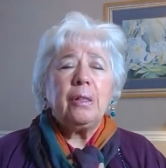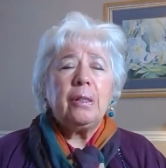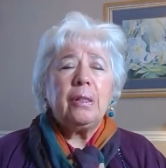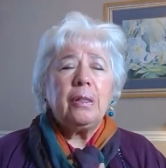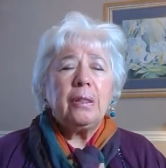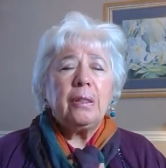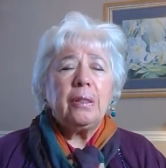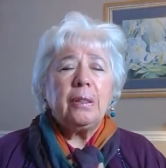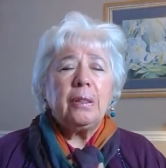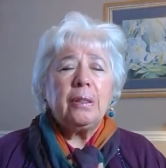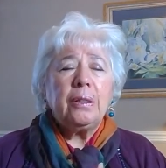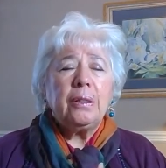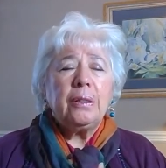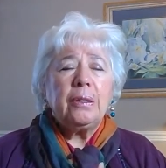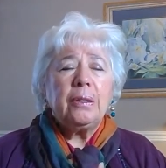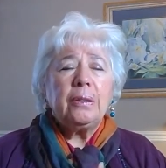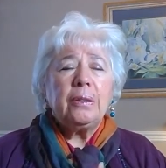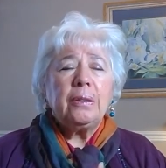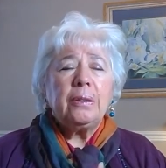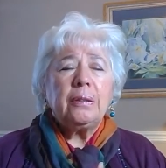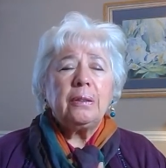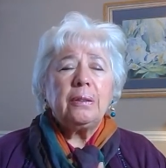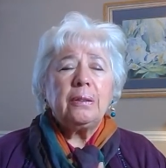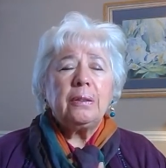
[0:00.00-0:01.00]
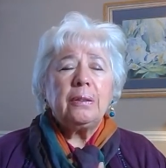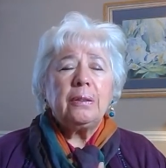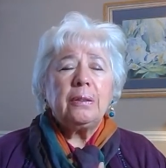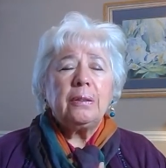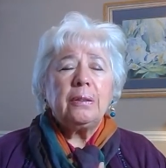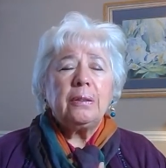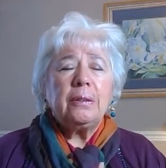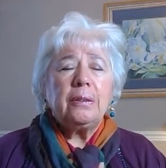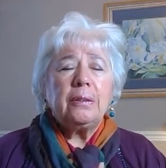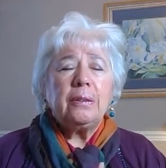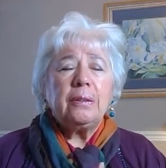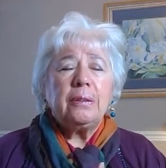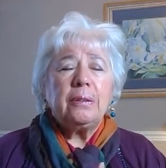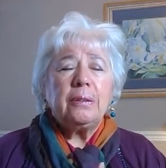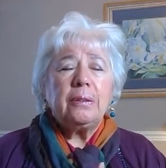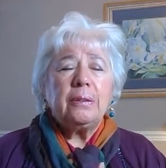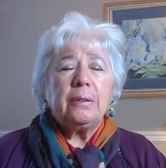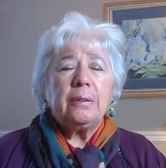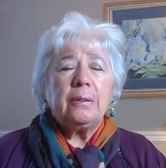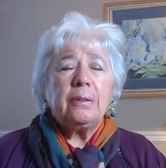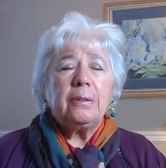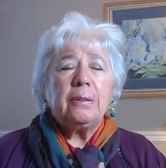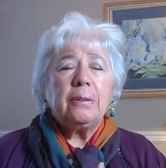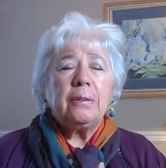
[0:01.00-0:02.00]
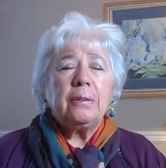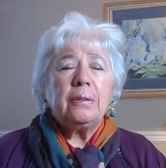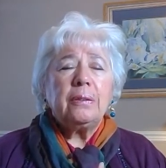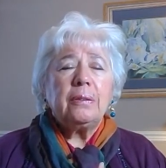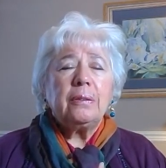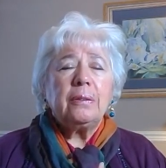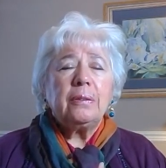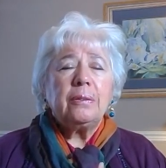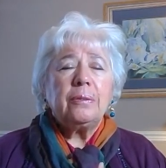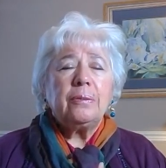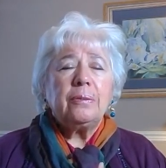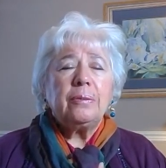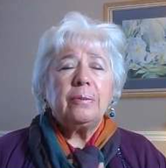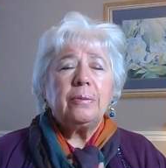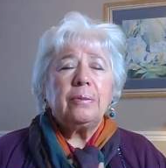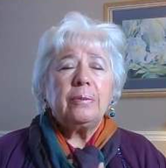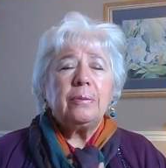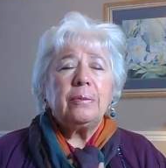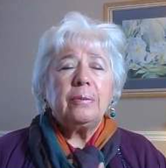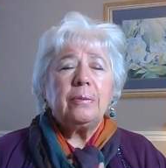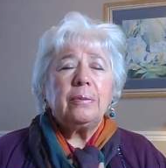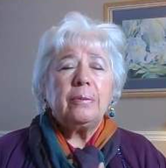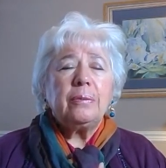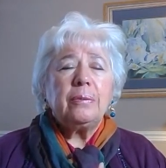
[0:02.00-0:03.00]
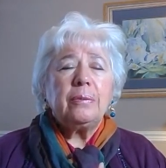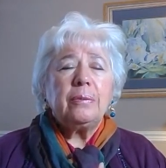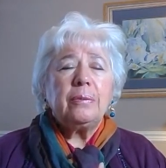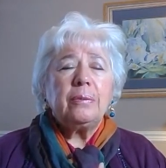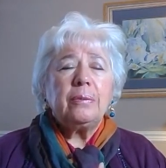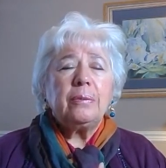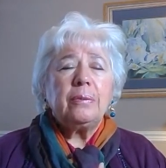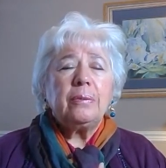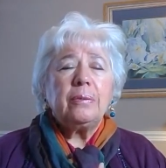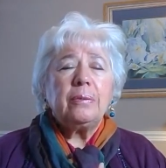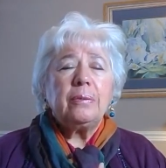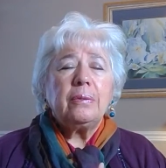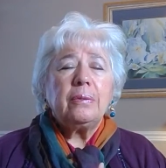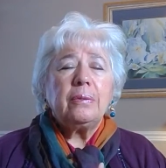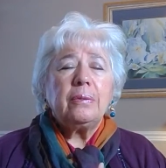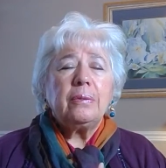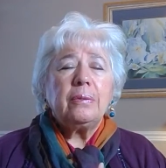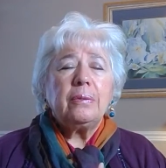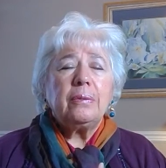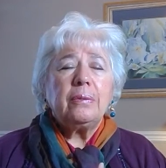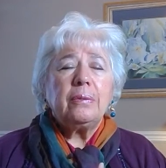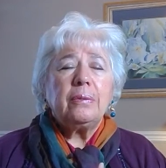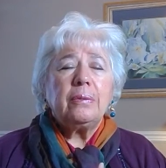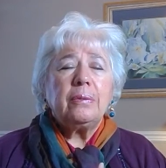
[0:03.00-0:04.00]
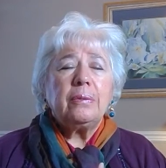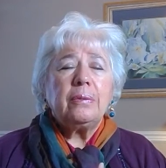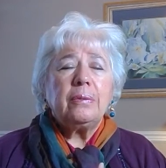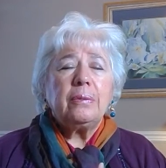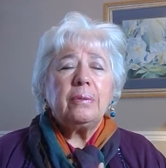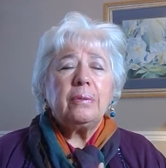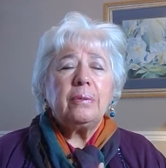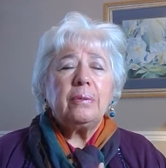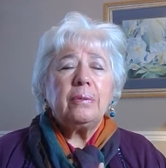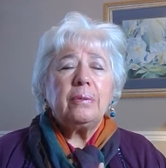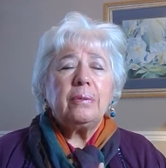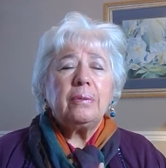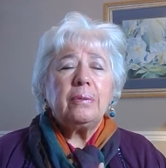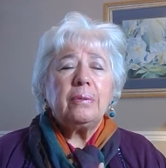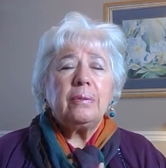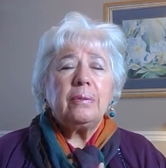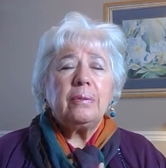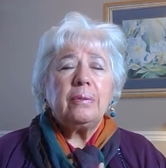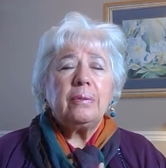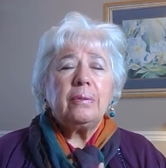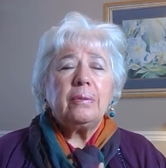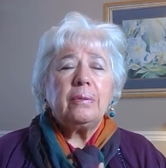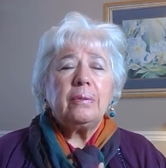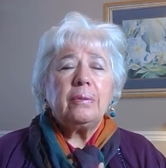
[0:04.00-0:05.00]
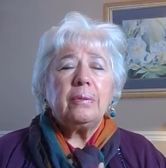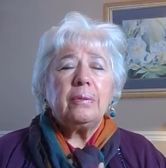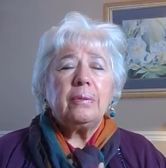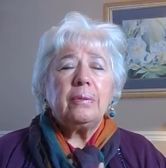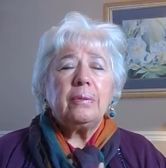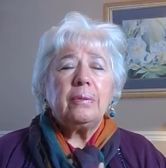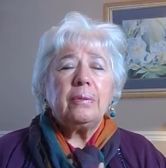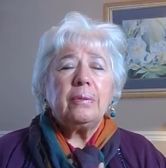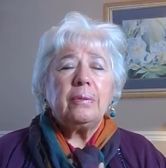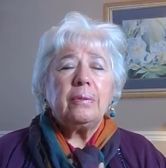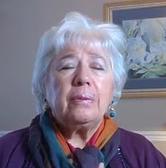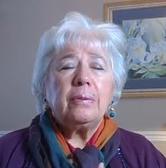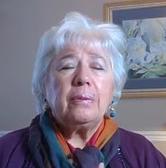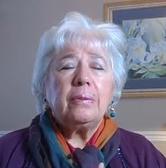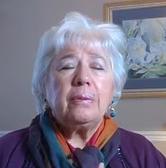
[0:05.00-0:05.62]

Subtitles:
Nobody speaks.